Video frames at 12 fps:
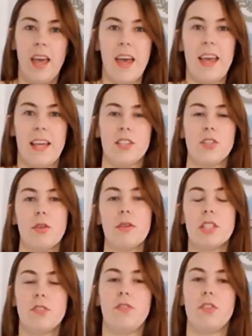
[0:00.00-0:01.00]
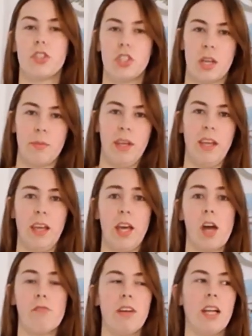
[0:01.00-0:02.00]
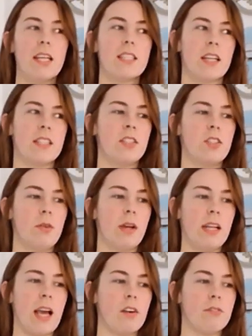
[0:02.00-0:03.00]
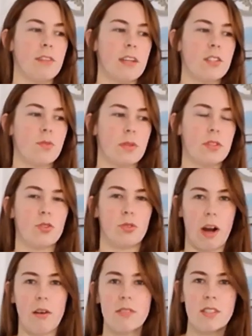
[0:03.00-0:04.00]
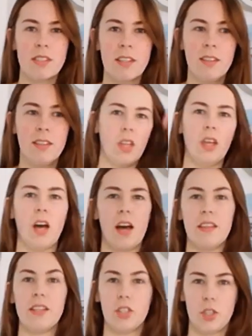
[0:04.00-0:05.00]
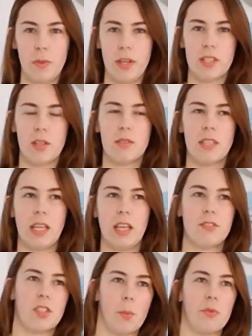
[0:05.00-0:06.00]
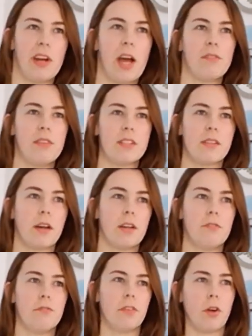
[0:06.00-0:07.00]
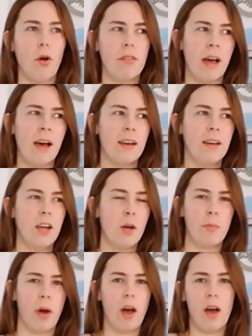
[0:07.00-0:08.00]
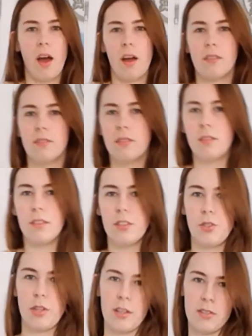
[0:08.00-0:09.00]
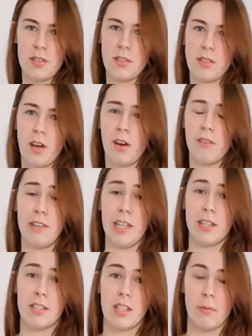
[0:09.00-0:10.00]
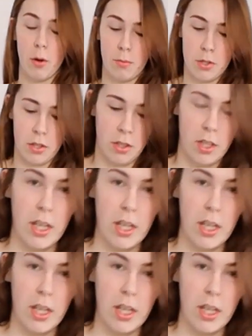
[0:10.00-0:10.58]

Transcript: Hey, so it's Future Gemma here. I realised I didn't do any outfits with trousers in. I think just because I was thinking of summery outfits, I kind of forgot that, but trousers are a really good summer option.